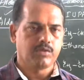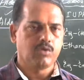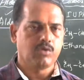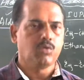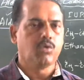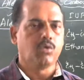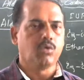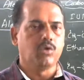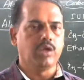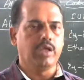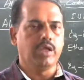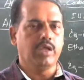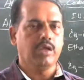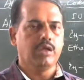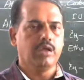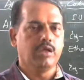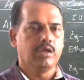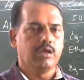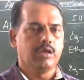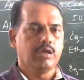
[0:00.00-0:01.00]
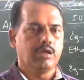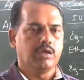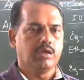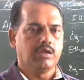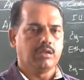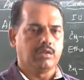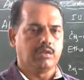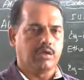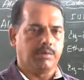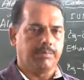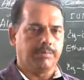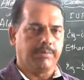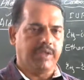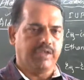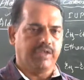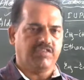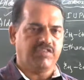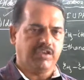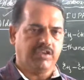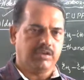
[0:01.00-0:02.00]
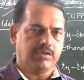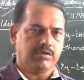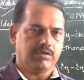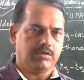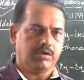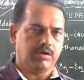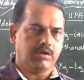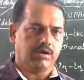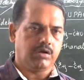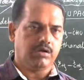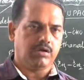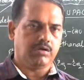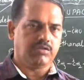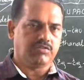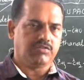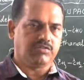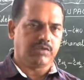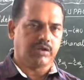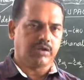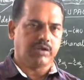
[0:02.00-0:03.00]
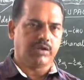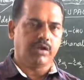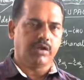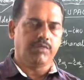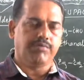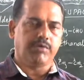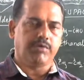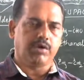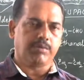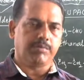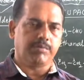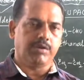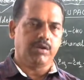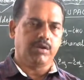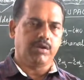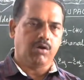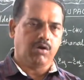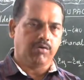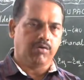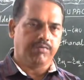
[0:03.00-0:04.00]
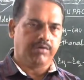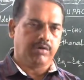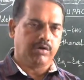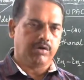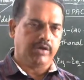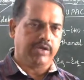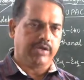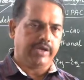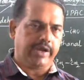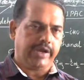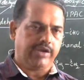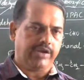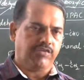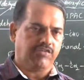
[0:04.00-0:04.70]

only the basic general formula of aldehydes,